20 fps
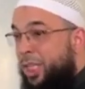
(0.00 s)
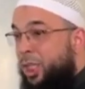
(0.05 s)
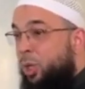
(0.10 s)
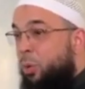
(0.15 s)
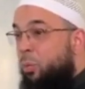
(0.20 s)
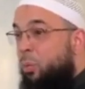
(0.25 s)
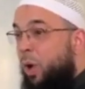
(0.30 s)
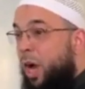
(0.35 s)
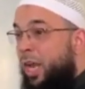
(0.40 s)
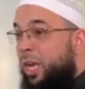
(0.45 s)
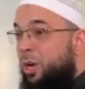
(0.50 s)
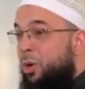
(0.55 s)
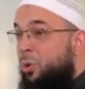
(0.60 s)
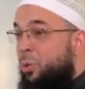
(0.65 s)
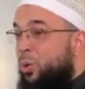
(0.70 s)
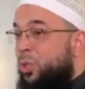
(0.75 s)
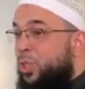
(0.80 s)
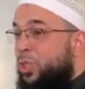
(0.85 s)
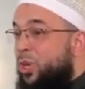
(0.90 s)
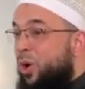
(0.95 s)
the one
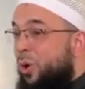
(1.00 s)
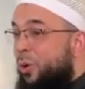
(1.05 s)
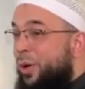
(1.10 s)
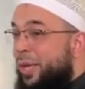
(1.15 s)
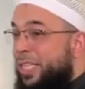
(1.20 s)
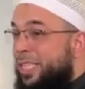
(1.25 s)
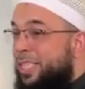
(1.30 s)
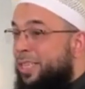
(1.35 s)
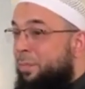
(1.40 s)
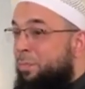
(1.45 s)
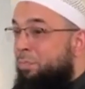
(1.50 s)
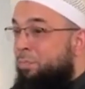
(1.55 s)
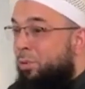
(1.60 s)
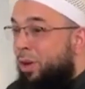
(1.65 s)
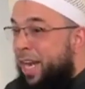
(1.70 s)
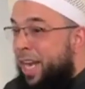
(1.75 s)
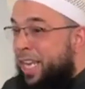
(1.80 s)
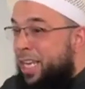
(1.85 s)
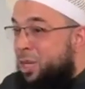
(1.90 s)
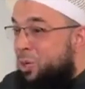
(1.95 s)
who is going to
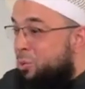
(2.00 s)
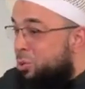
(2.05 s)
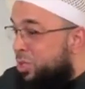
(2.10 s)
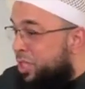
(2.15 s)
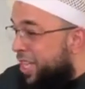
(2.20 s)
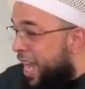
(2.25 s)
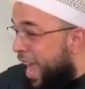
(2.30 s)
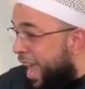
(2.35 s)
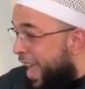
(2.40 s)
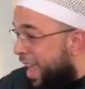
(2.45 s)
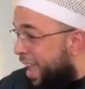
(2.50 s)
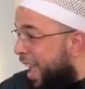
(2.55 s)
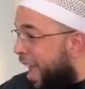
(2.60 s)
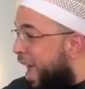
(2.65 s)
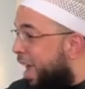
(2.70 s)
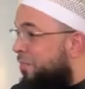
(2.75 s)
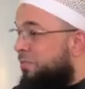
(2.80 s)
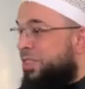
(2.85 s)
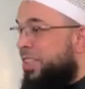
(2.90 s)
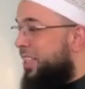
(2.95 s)
bring you day
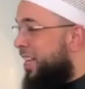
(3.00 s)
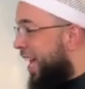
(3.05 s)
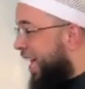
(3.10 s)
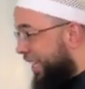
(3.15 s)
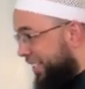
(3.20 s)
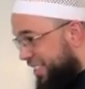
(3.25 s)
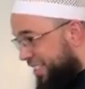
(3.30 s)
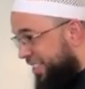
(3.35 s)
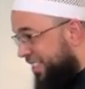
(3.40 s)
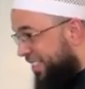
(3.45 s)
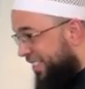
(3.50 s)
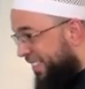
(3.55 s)
after night.